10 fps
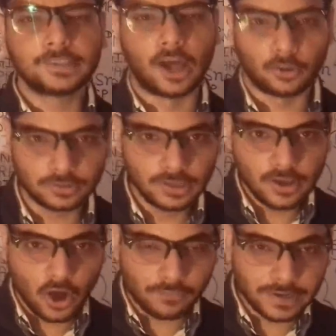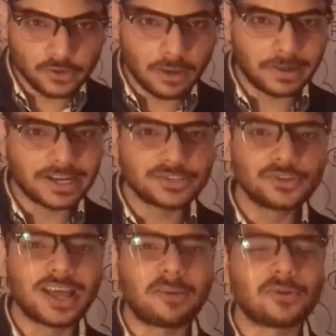Now, often you have
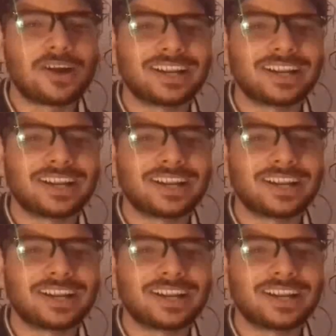understood about